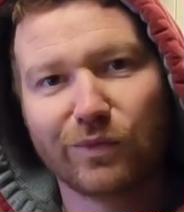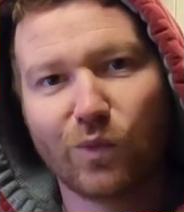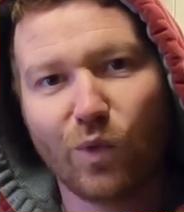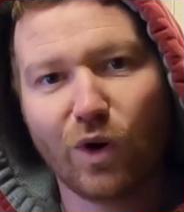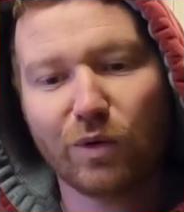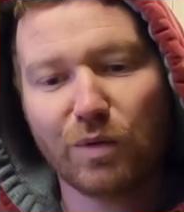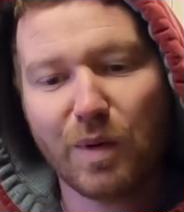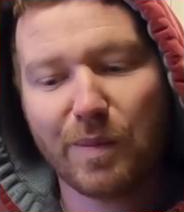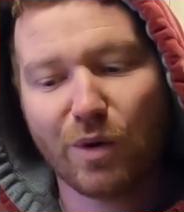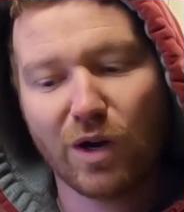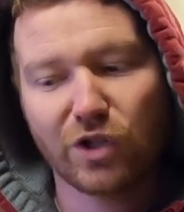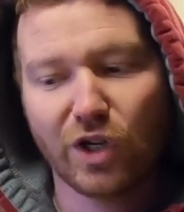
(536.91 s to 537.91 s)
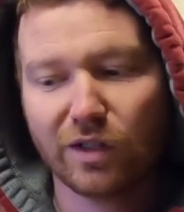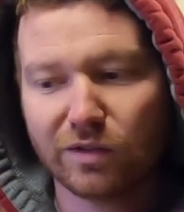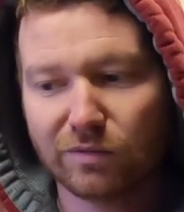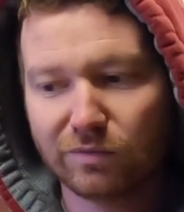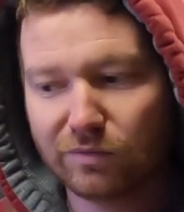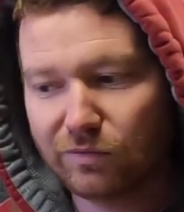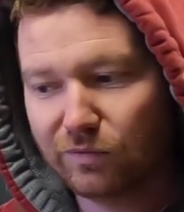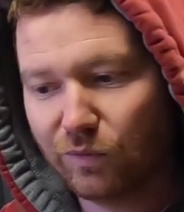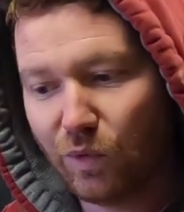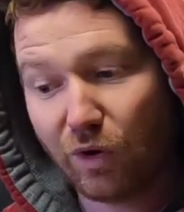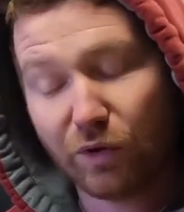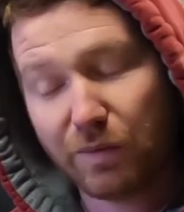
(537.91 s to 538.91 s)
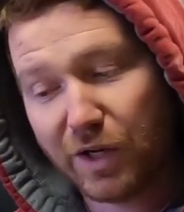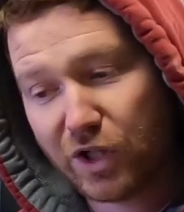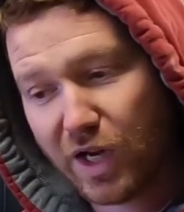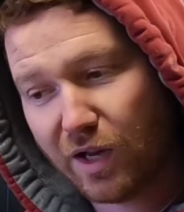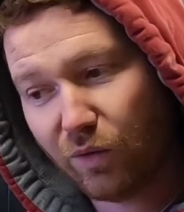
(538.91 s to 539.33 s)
welcome to my project, welcome to my channel,